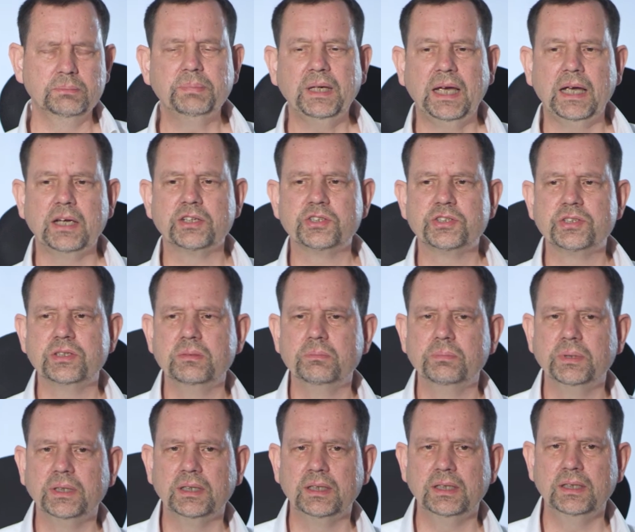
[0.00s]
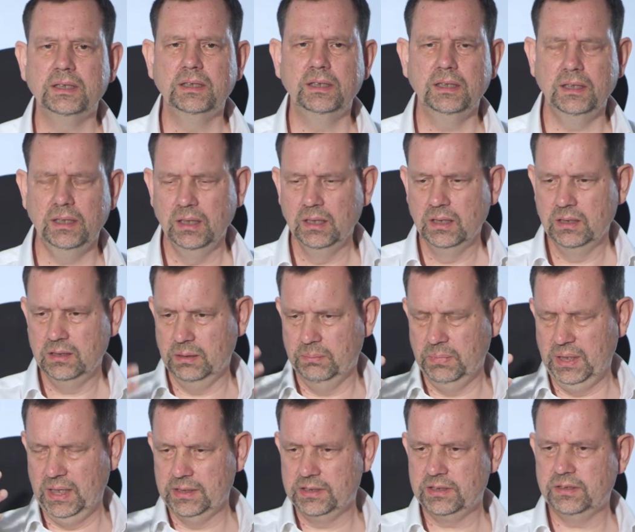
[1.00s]
a passion behind the
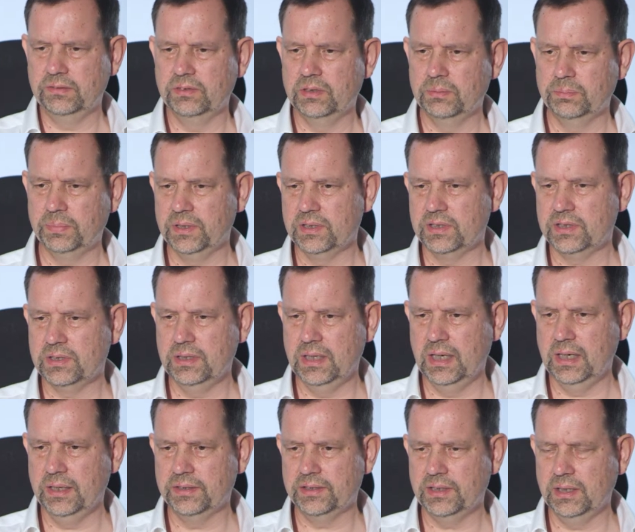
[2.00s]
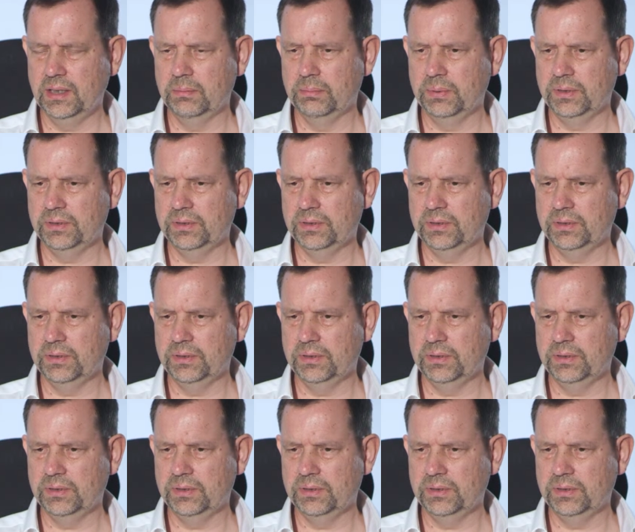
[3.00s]
mask of the personality.